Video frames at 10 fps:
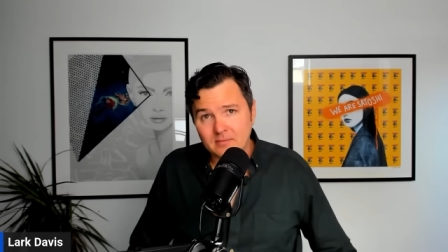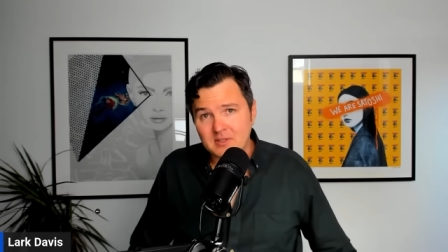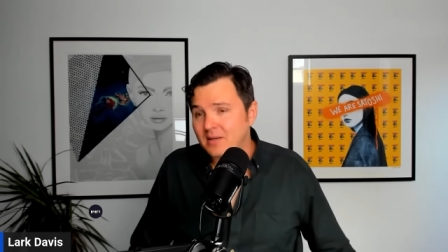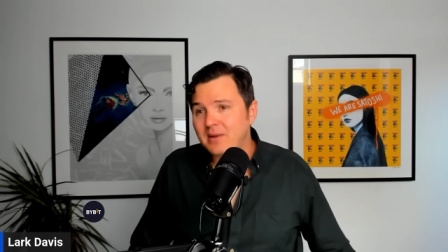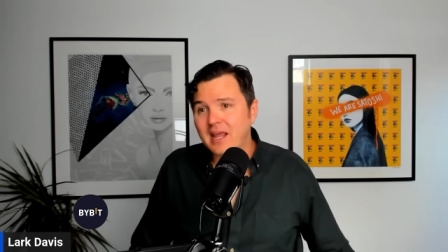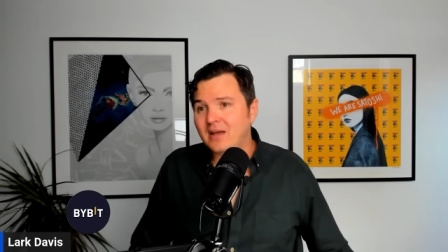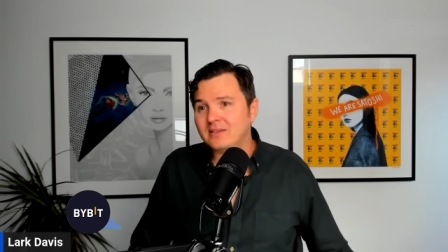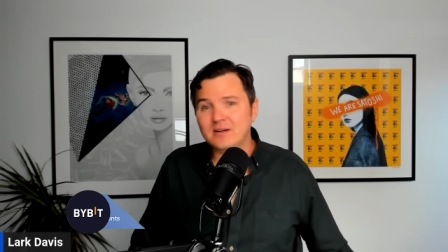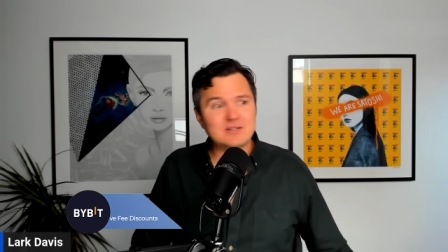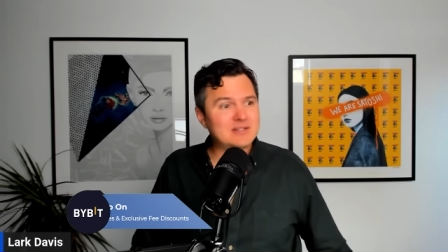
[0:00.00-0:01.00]
But somebody
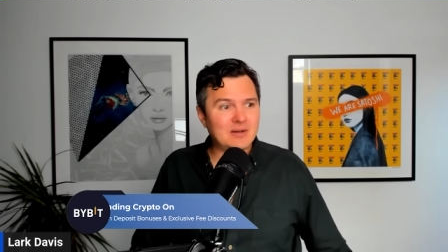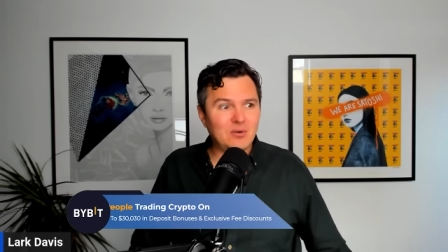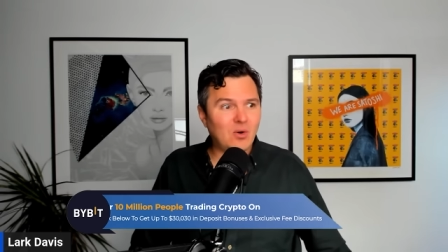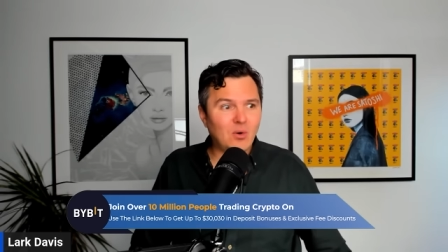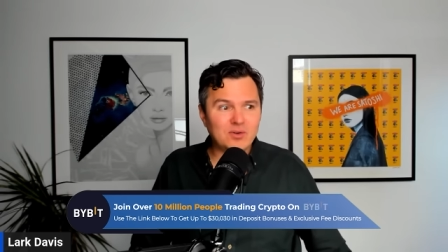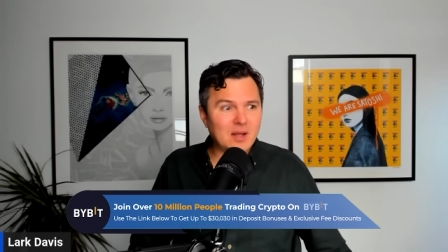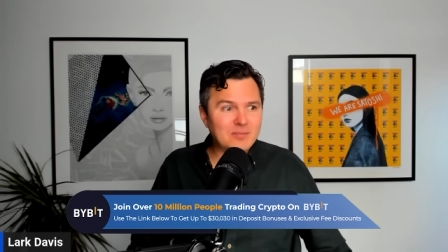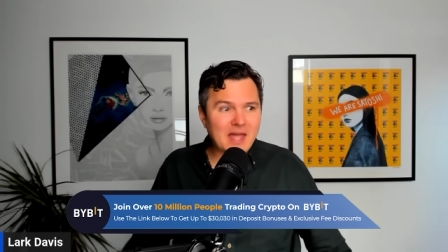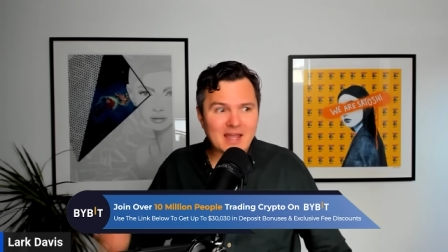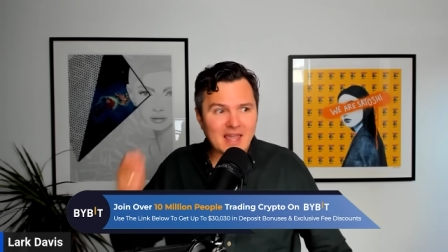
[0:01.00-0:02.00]
out there is still holding up
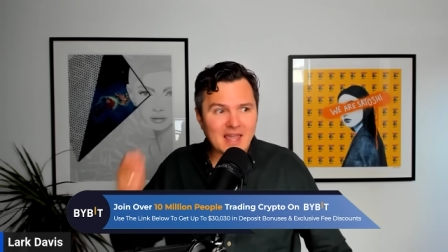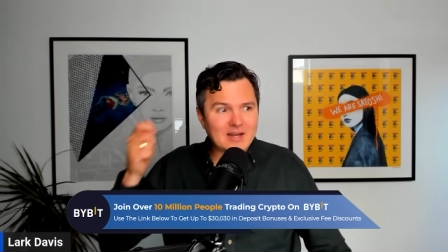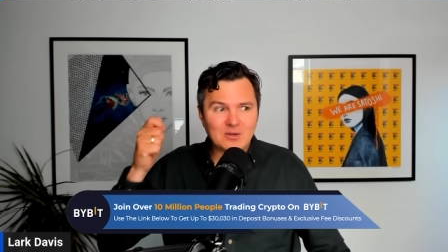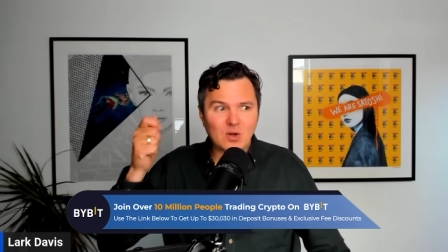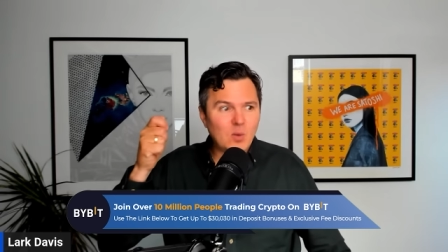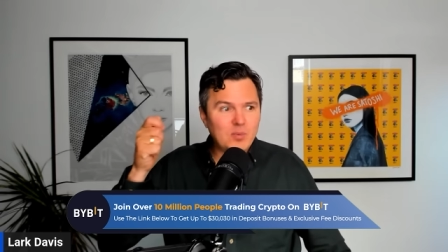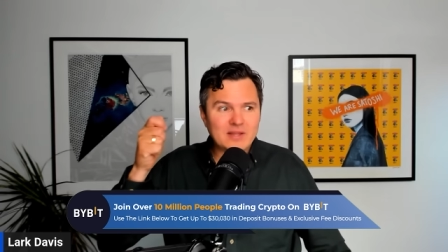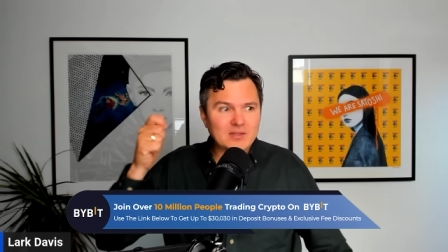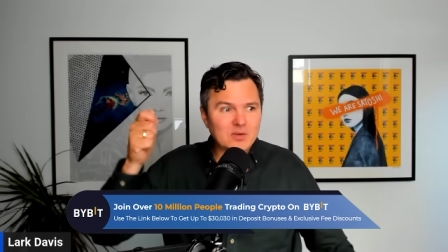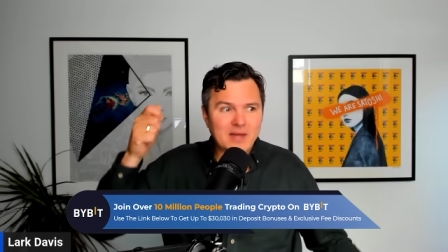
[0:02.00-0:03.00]
that candle, hoping
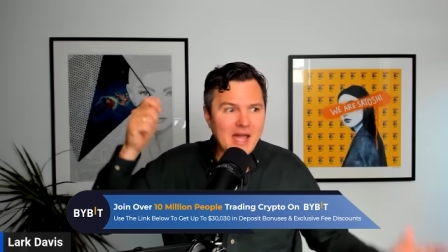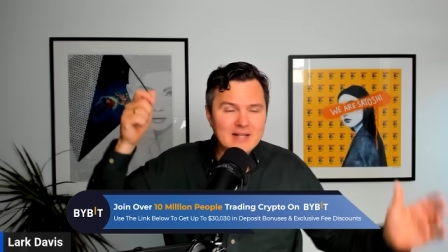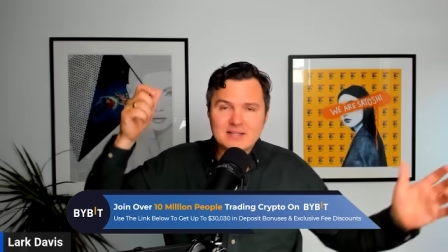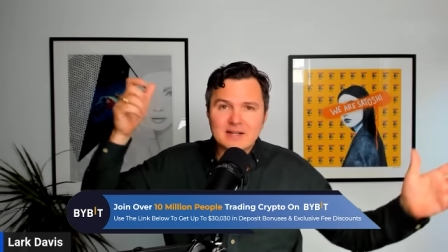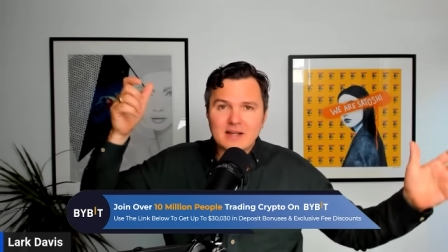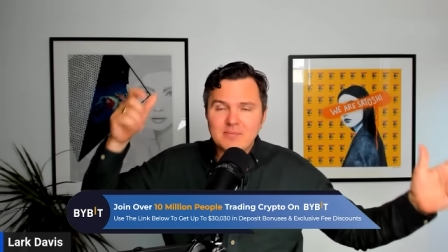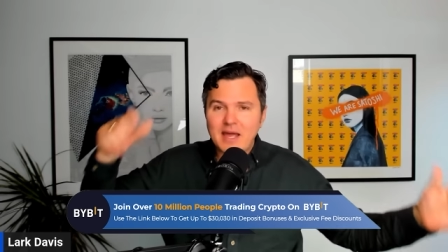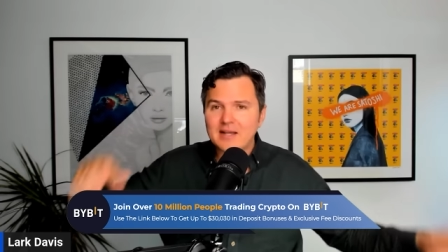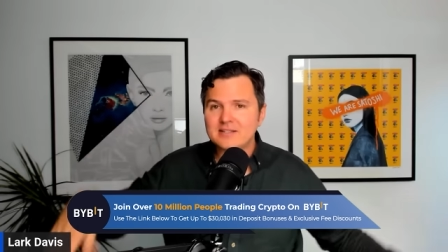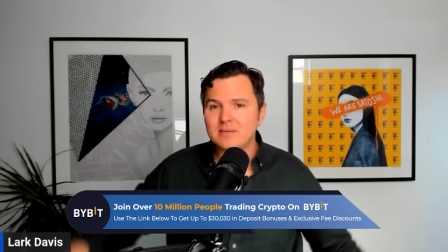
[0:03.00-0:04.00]
that their bag's going to come
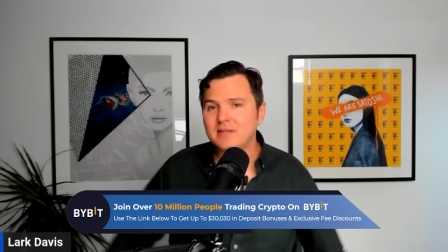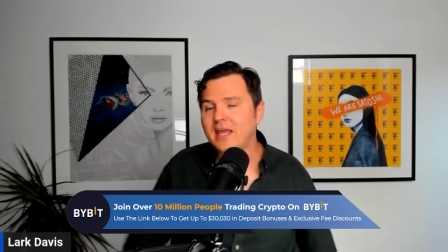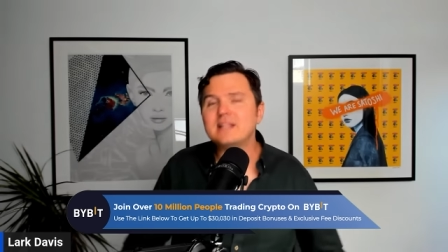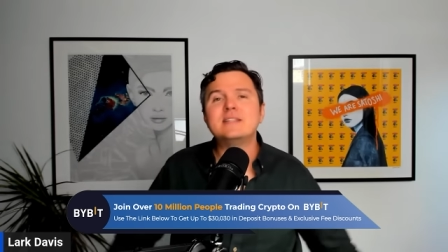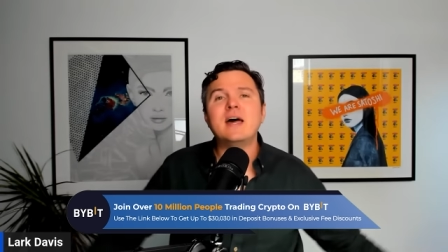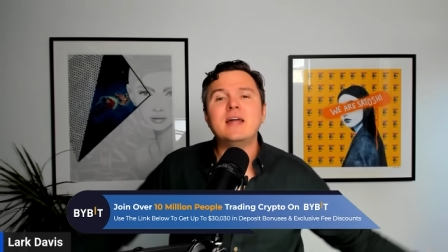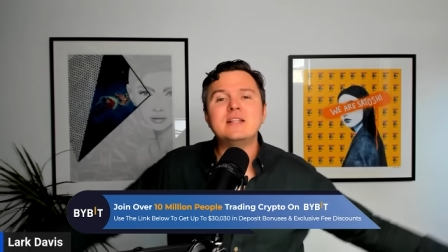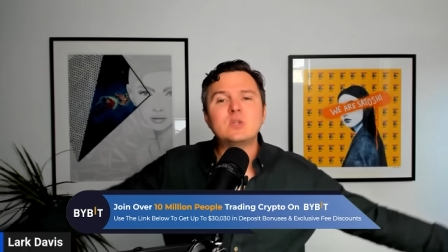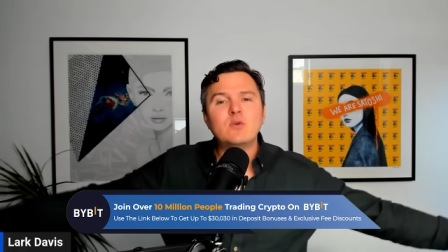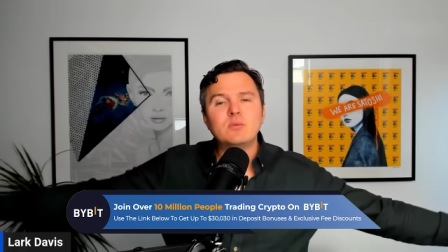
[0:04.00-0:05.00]
back someday. It's done.
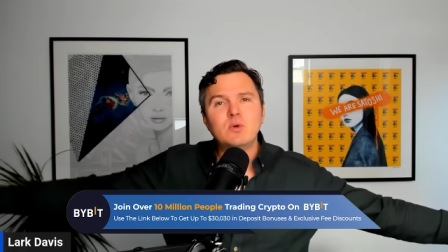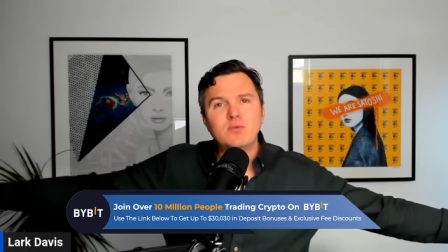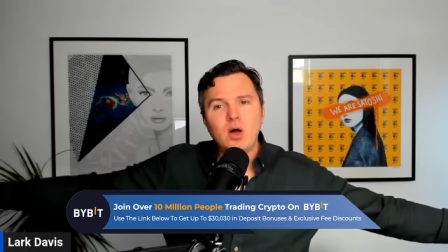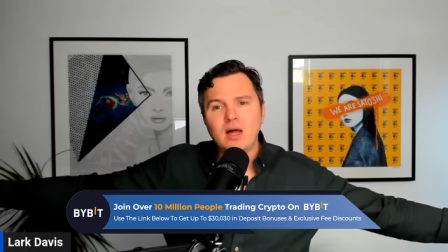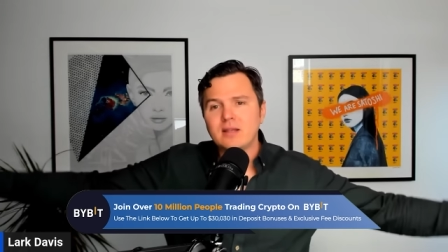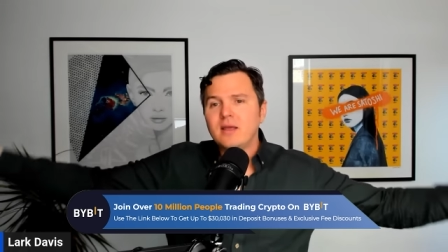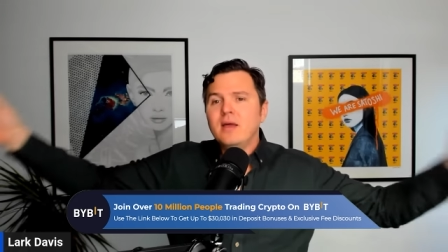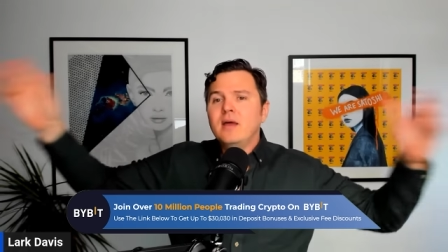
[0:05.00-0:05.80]
It's over. Move on.